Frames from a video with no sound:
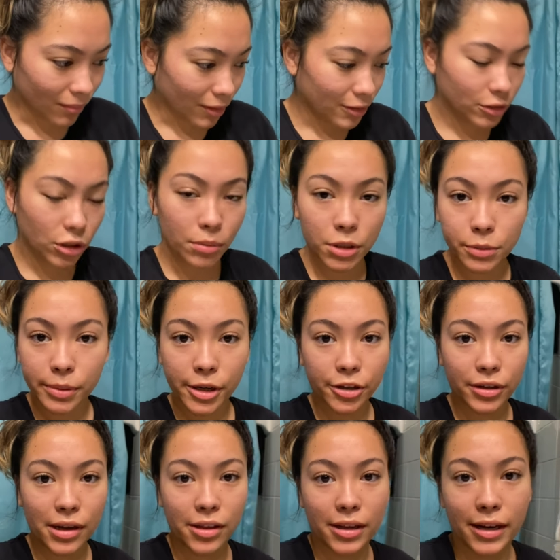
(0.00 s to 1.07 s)
so much better
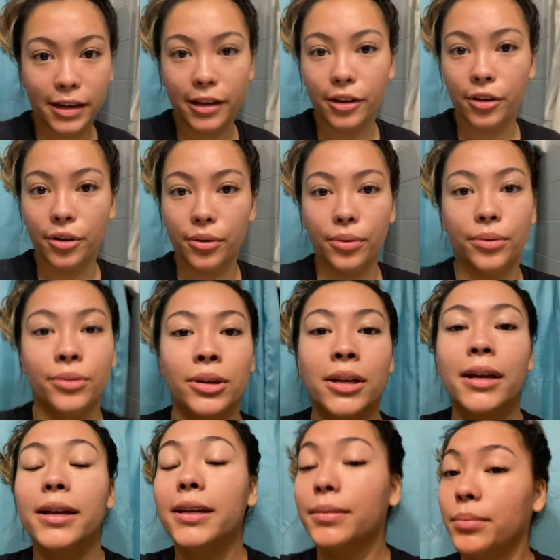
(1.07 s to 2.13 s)
now that I can go
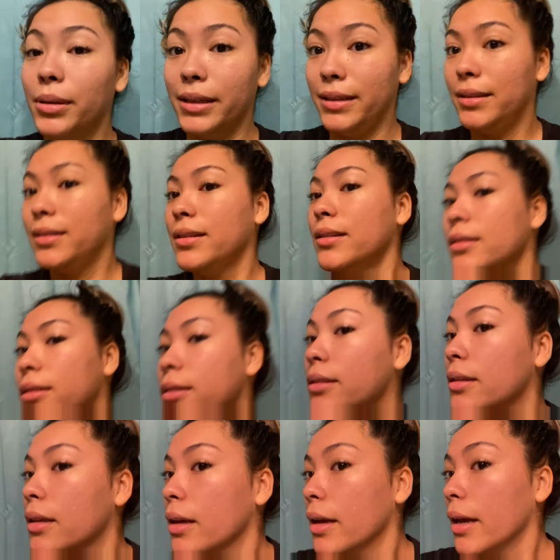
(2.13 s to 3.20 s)
places.
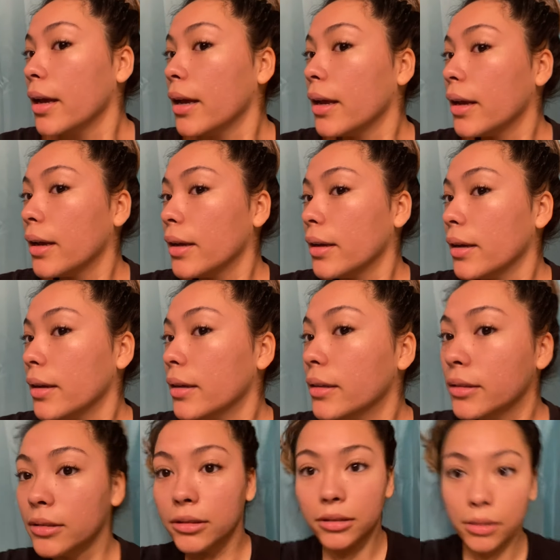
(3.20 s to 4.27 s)

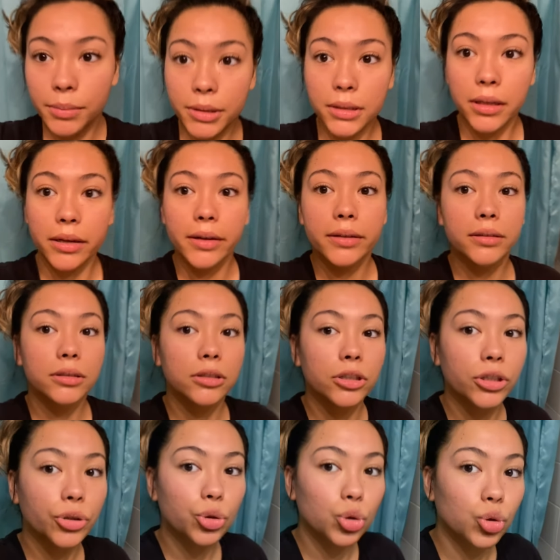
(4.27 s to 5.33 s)
And just how my skin is
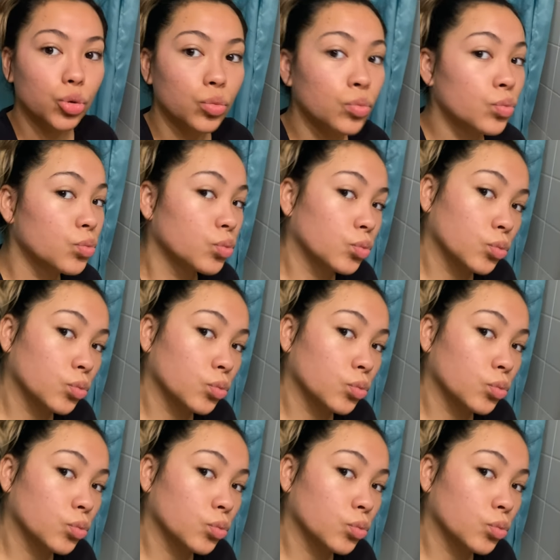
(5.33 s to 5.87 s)
looking.